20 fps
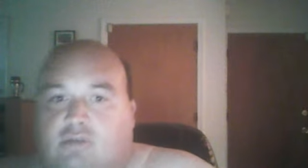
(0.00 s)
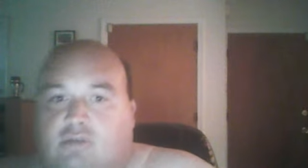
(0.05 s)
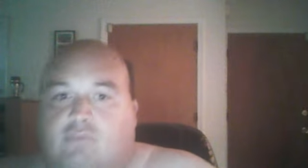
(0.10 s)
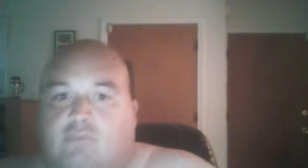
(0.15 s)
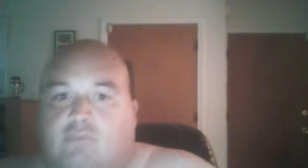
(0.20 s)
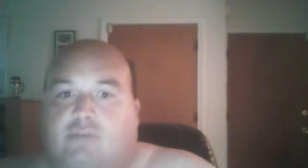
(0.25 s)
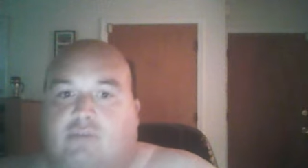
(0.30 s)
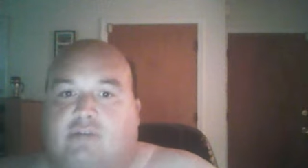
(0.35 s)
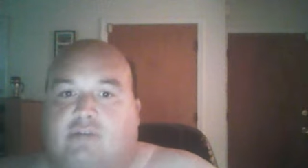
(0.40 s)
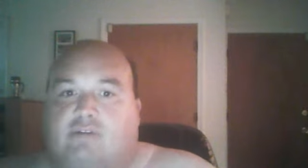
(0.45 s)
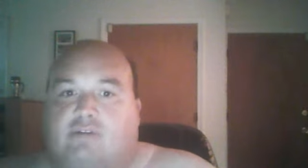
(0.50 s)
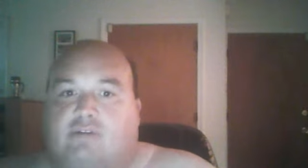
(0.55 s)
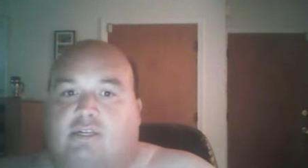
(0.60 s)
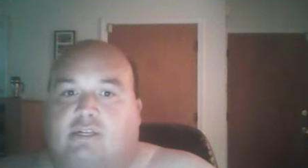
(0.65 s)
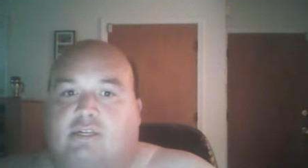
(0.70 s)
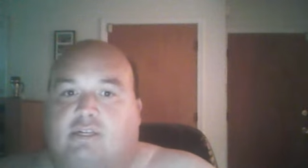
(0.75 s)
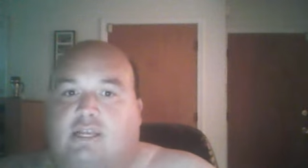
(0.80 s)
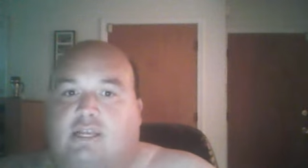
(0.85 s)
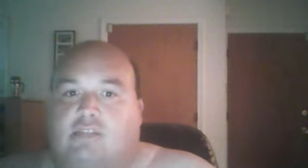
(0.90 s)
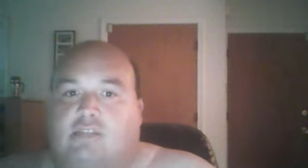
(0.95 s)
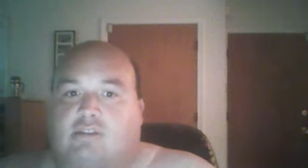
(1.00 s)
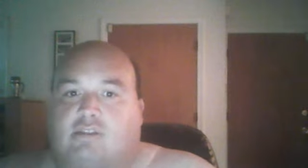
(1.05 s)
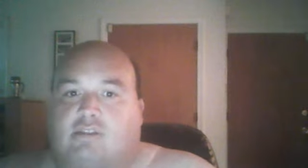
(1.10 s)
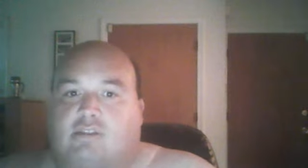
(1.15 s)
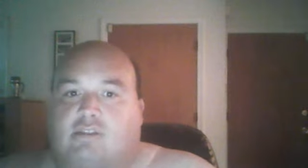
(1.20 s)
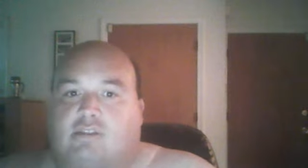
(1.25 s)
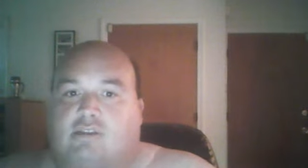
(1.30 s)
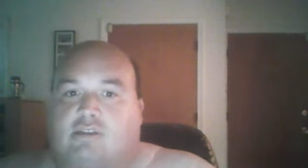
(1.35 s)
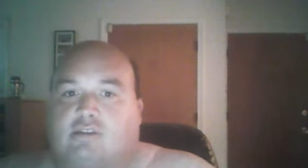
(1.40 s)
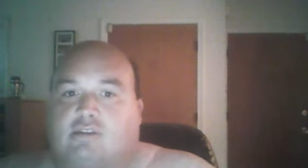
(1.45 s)
Bottom of the ninth,
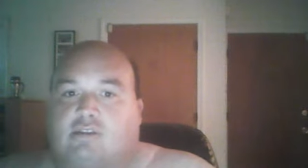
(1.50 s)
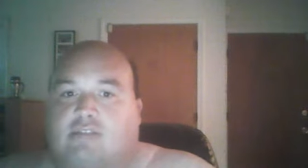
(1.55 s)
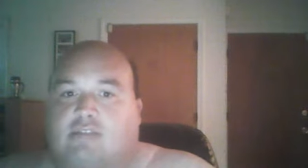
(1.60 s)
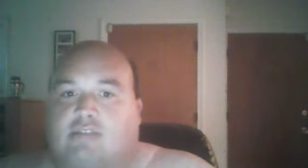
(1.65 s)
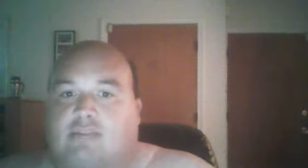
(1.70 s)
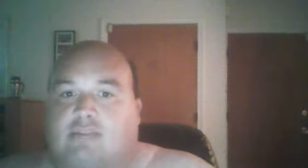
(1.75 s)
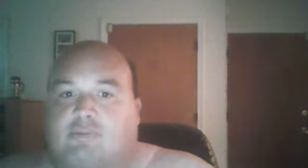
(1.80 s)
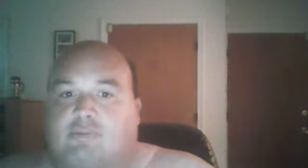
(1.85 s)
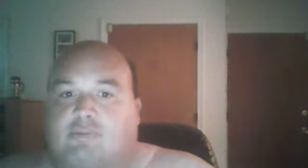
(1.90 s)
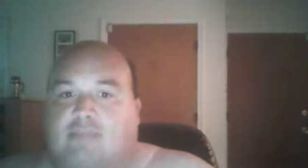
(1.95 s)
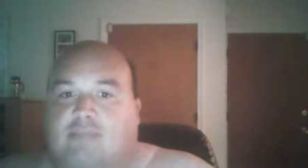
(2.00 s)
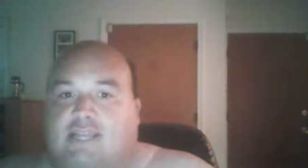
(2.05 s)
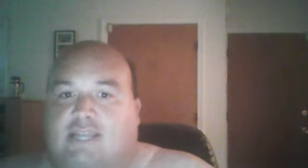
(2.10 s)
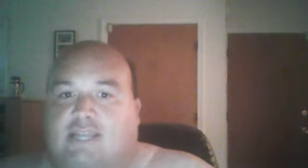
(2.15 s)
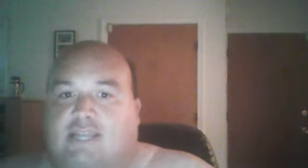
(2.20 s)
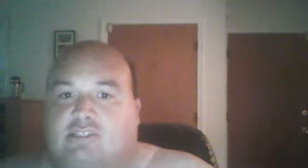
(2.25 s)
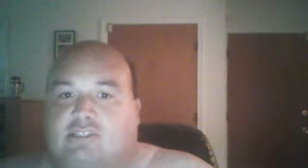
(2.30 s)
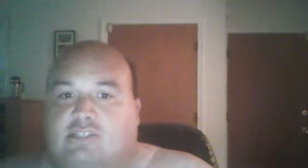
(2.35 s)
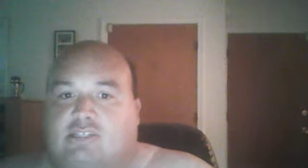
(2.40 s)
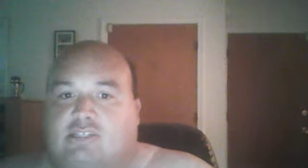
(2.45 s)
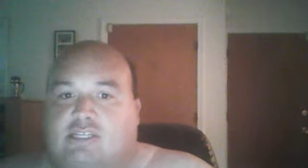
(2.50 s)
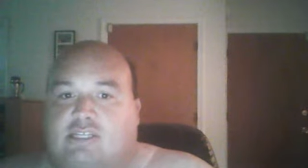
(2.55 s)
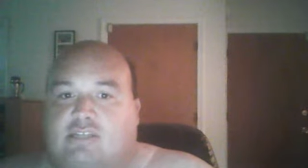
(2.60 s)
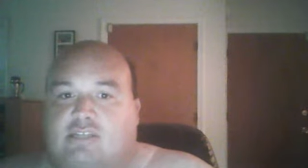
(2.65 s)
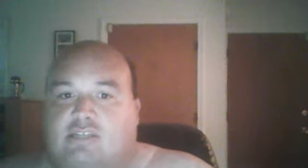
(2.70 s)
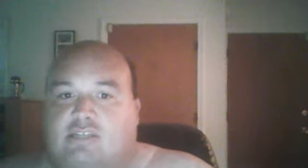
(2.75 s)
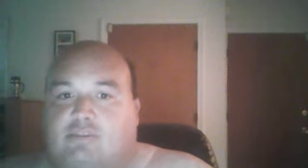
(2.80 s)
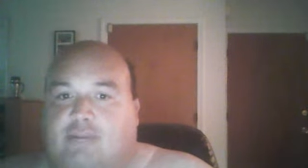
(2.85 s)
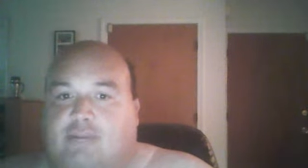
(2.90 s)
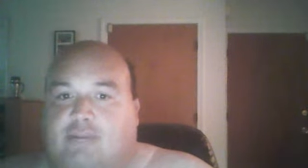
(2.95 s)
Diamondbacks leading
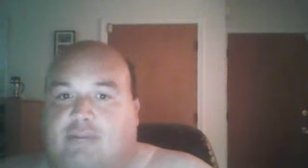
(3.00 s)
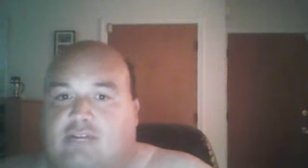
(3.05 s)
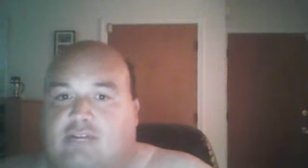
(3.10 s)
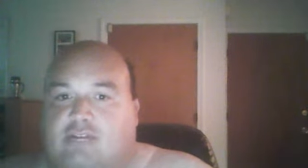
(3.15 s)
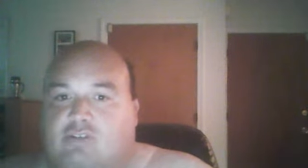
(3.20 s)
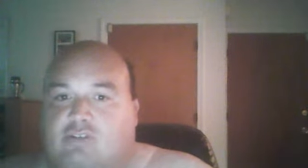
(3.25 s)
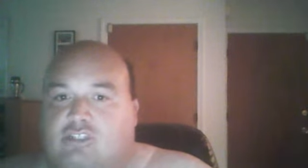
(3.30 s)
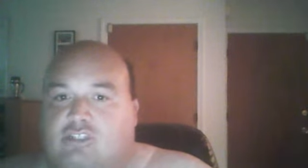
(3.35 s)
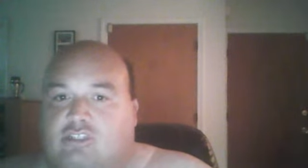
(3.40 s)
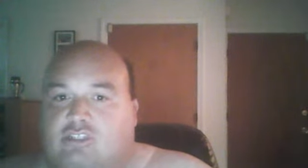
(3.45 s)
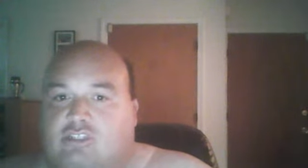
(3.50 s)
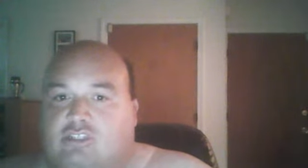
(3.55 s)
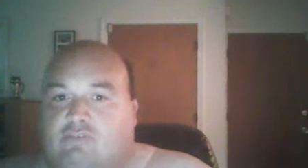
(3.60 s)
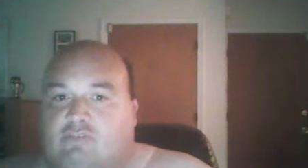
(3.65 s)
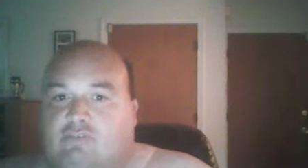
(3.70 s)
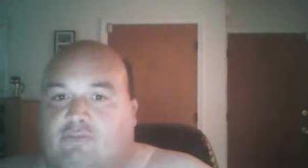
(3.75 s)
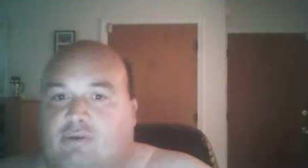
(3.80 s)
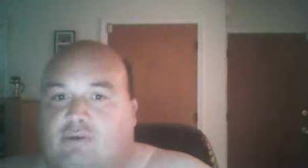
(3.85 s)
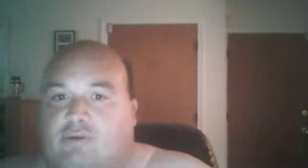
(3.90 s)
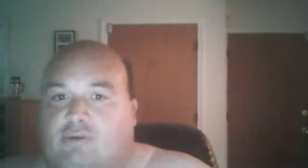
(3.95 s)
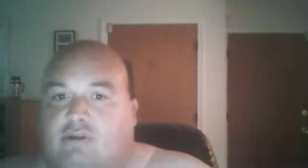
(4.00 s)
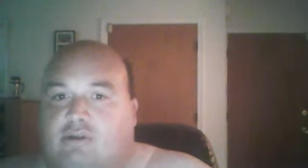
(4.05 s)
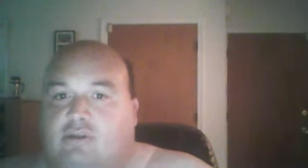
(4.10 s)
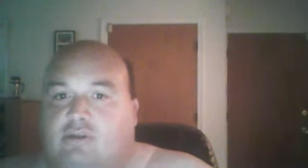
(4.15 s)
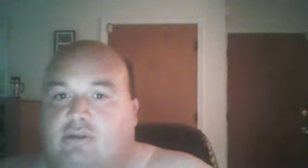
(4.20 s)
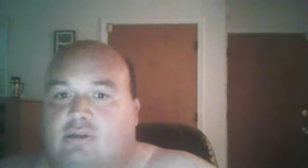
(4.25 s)
the Padres 6 to four.